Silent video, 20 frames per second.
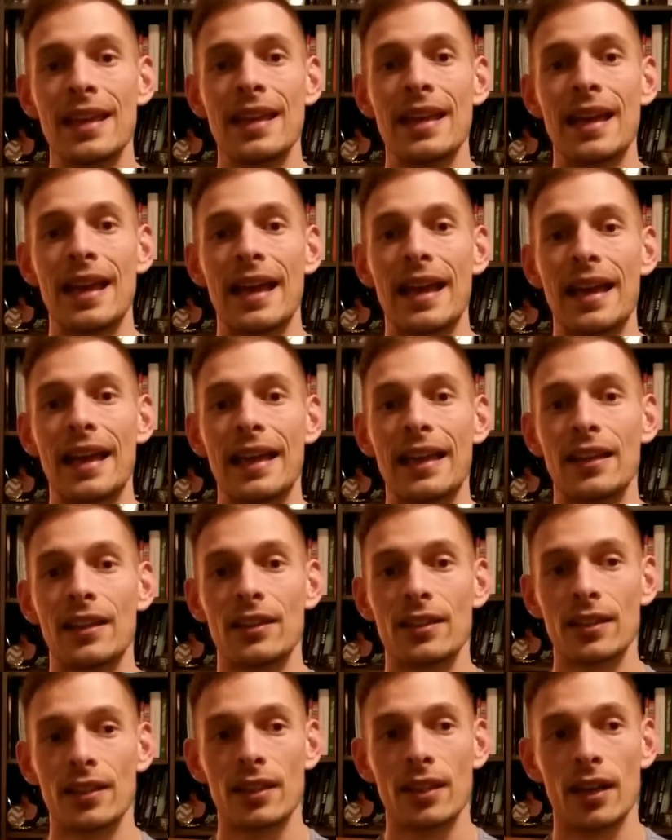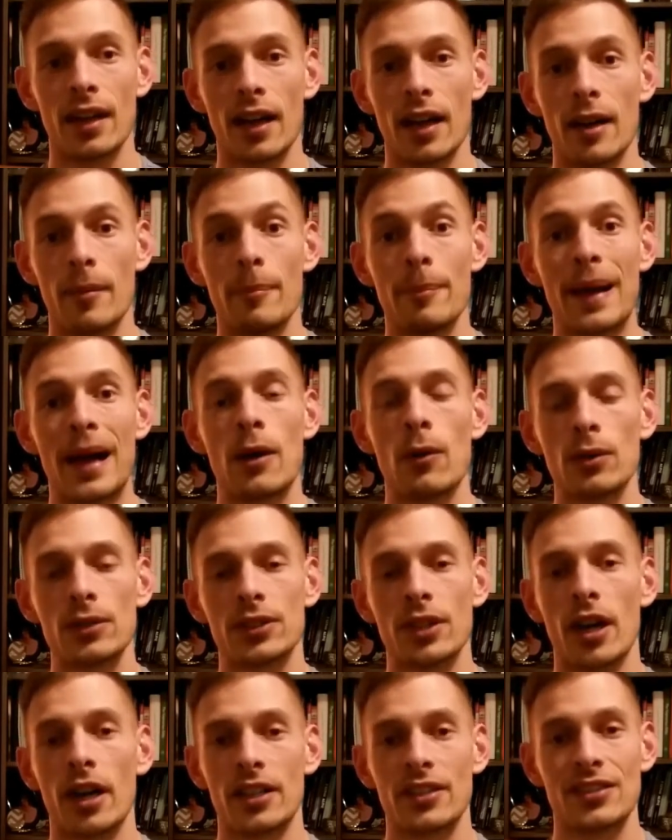and bowel
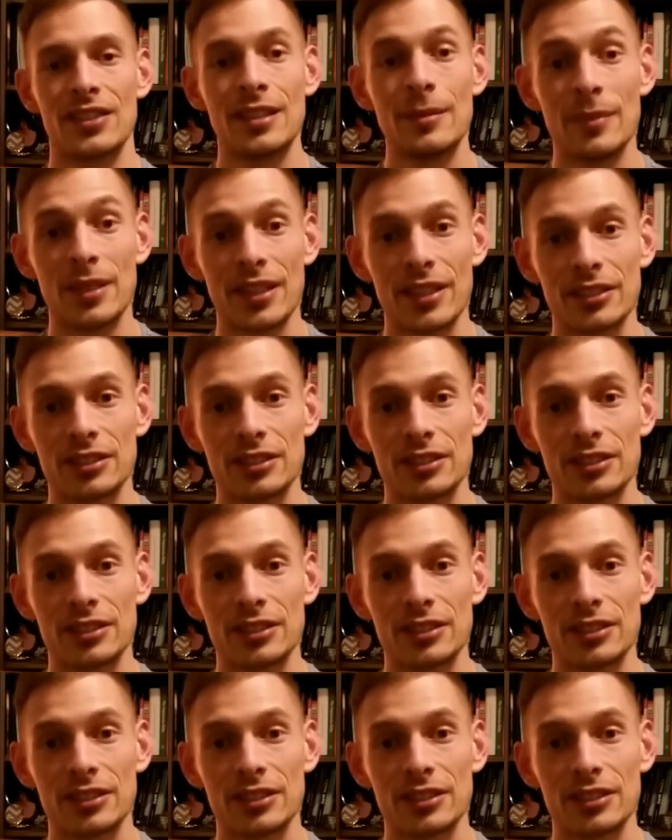toxemia.